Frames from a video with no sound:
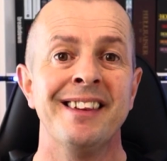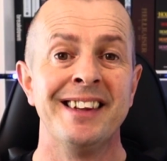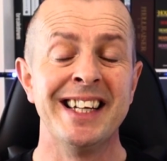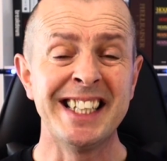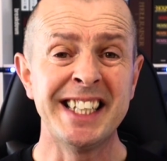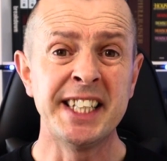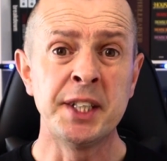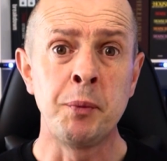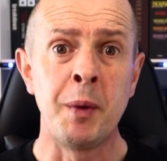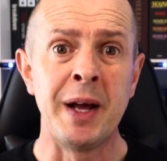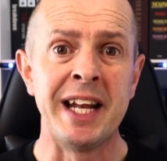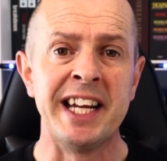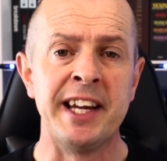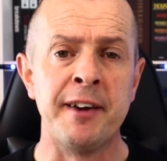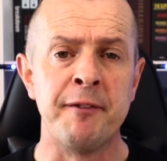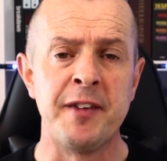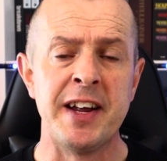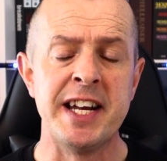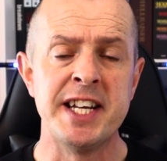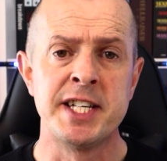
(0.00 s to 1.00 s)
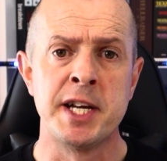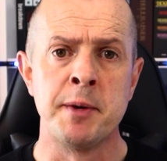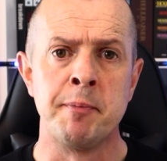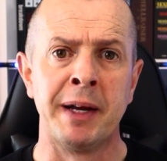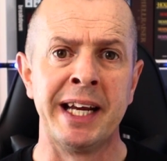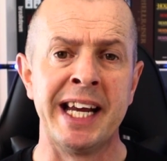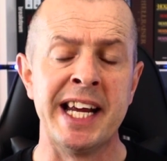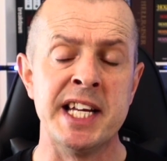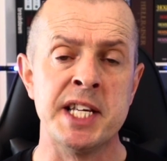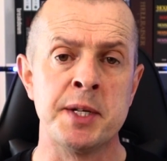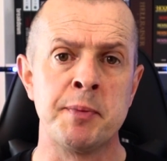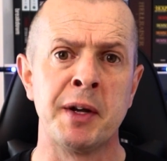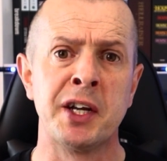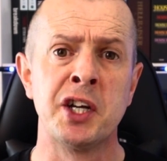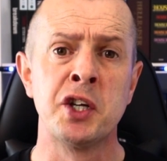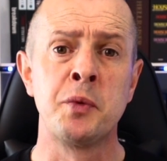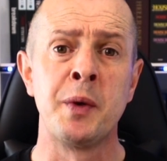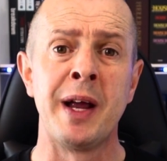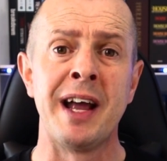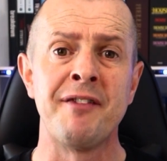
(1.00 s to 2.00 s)
This is where the adventure begins
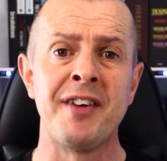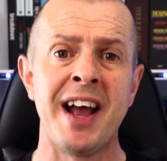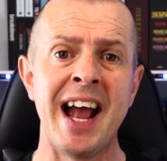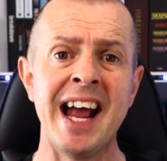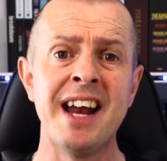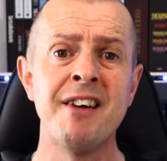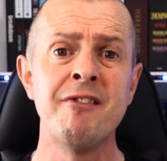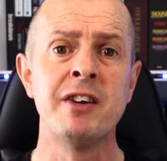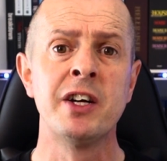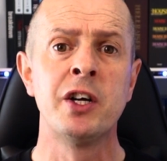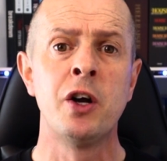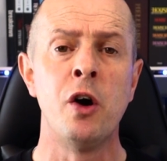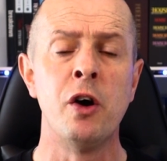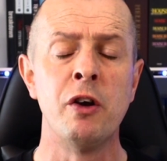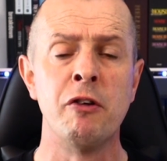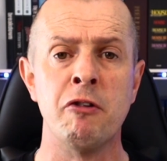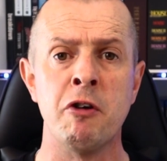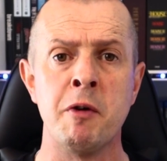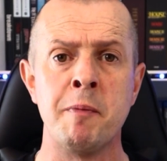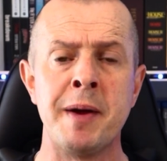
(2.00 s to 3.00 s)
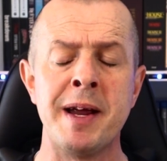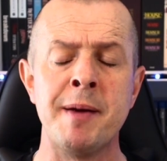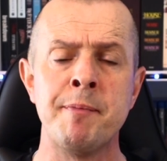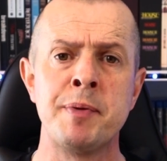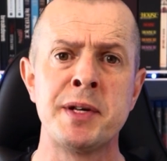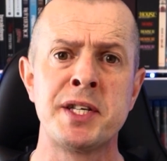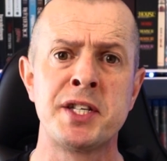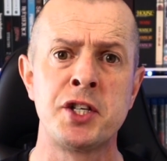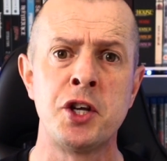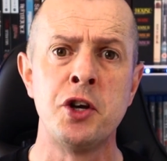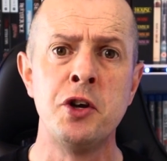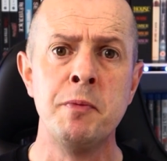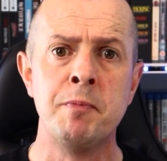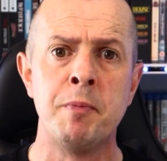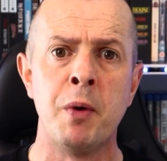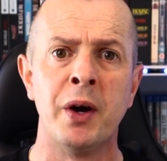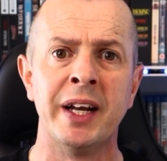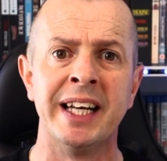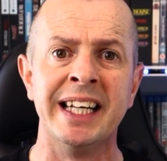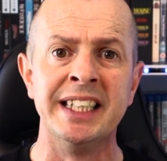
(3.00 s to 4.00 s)
because we have Hannah and Connor are being pursued
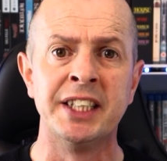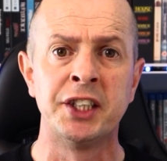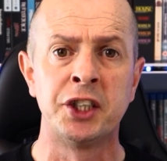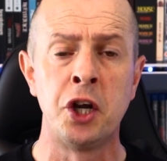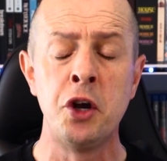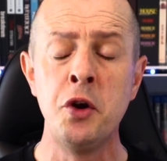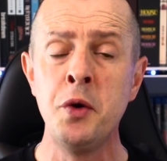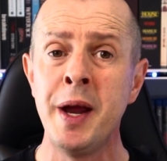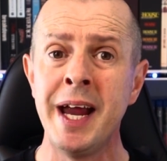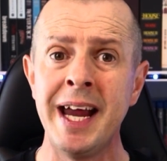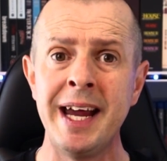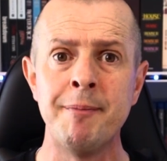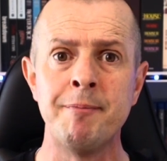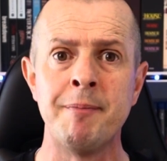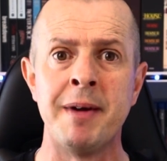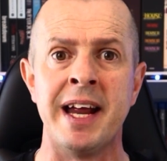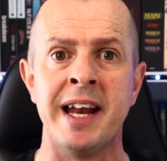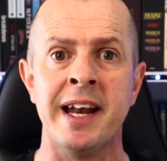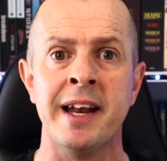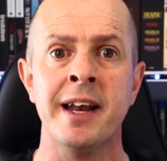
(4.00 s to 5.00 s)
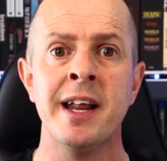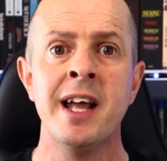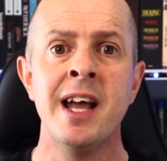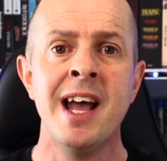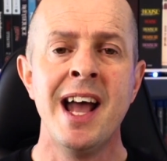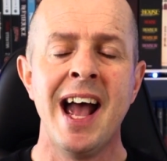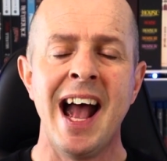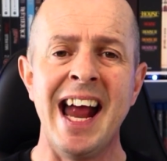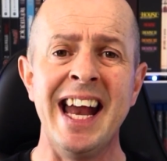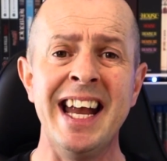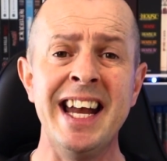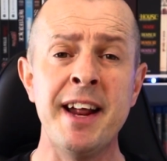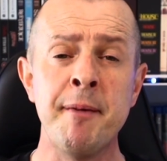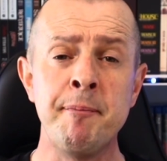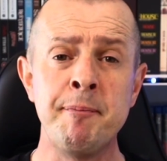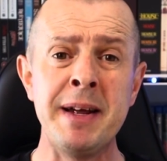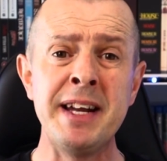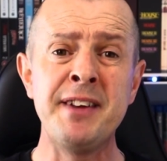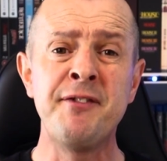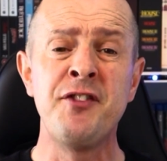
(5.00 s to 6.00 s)
by these two hitmen and their
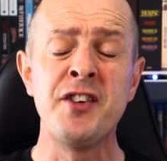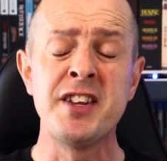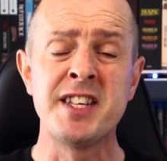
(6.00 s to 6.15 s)
bid for